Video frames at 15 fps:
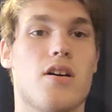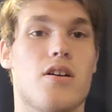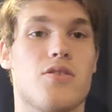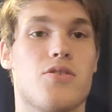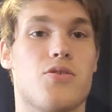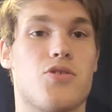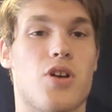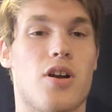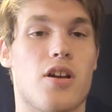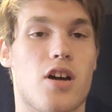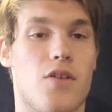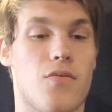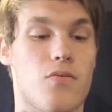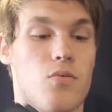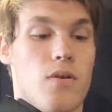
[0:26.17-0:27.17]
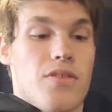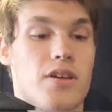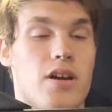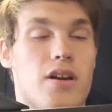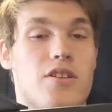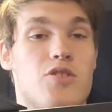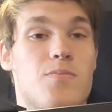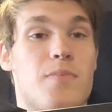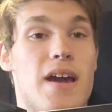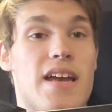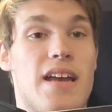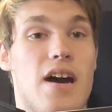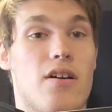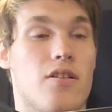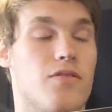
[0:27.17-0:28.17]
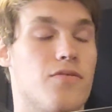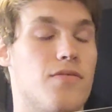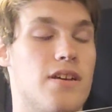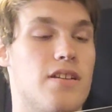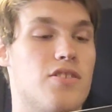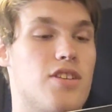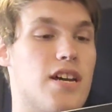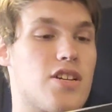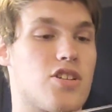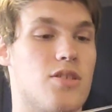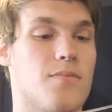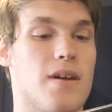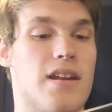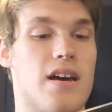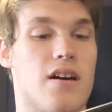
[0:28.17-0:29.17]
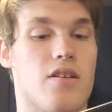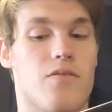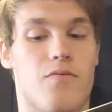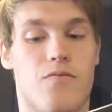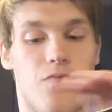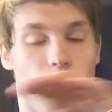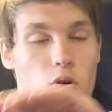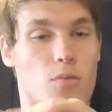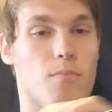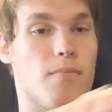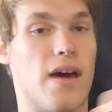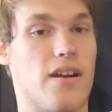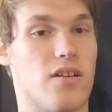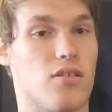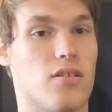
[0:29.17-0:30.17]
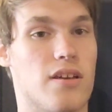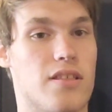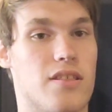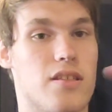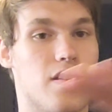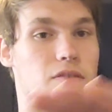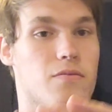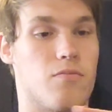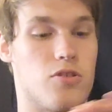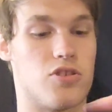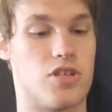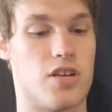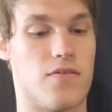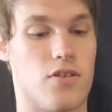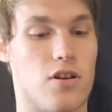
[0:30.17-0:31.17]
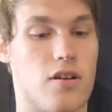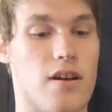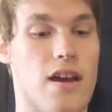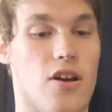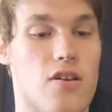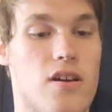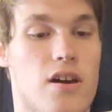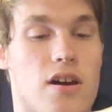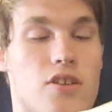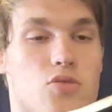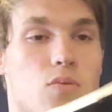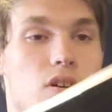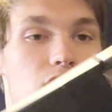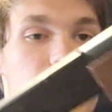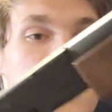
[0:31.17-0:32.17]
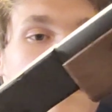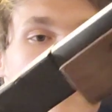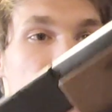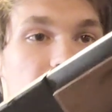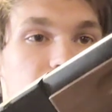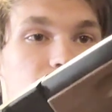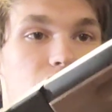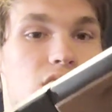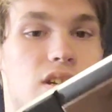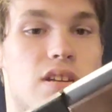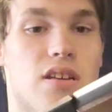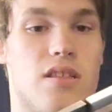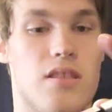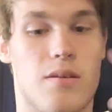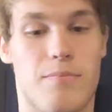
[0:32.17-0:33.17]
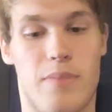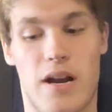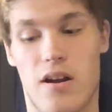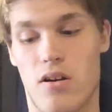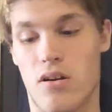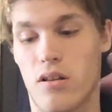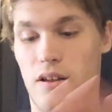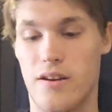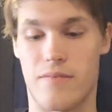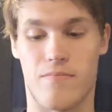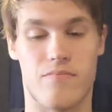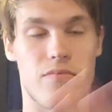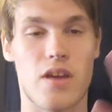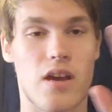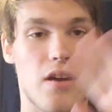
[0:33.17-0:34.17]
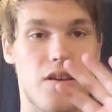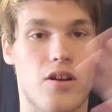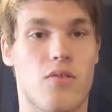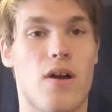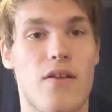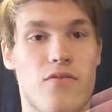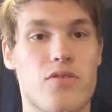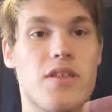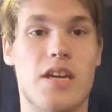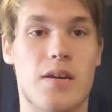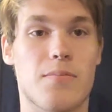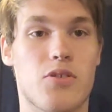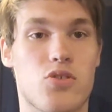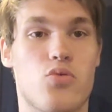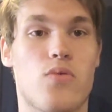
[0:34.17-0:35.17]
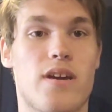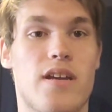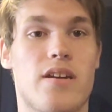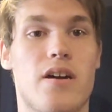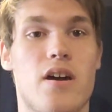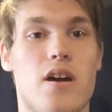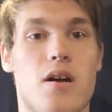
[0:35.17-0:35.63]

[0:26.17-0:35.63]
So starting off with what the gun is made out of, it is actually made out of full metal in the receiver area as well as the magazine and the barrel and everything in between.